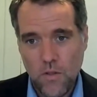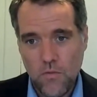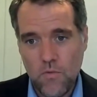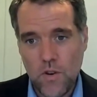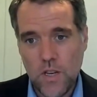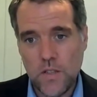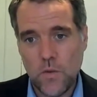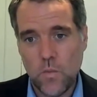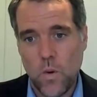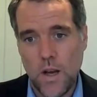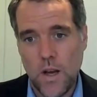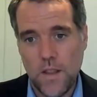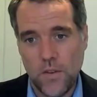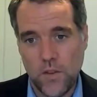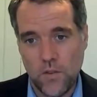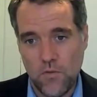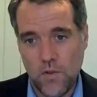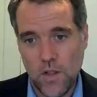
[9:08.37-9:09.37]
The reason why
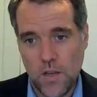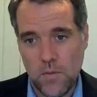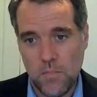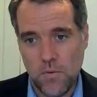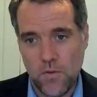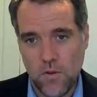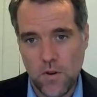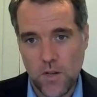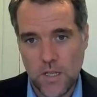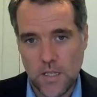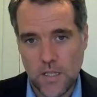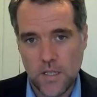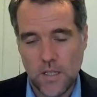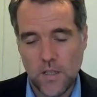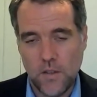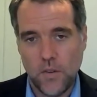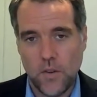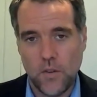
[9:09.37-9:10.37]
this is really important
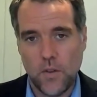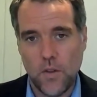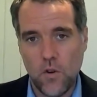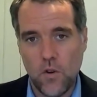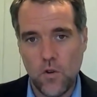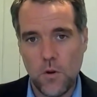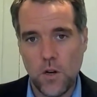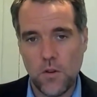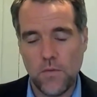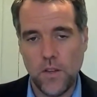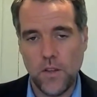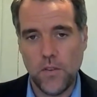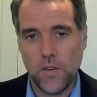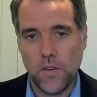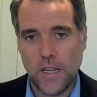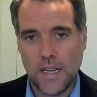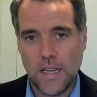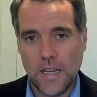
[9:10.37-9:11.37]
is because the Home
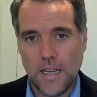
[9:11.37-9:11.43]
Office